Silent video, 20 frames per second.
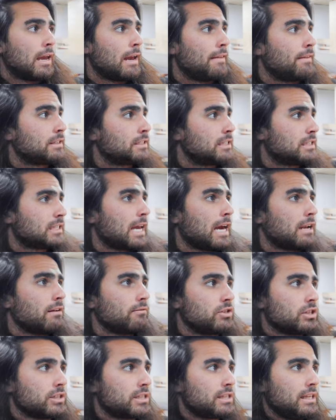And this is kind
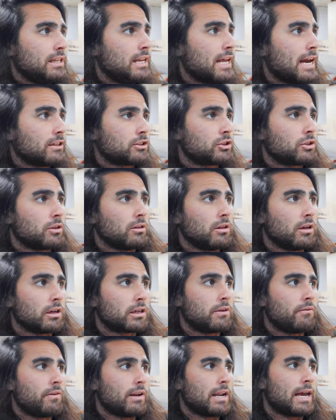of just the natural
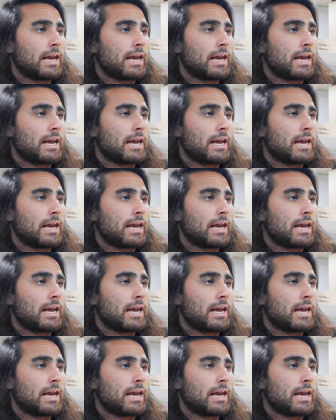look of it.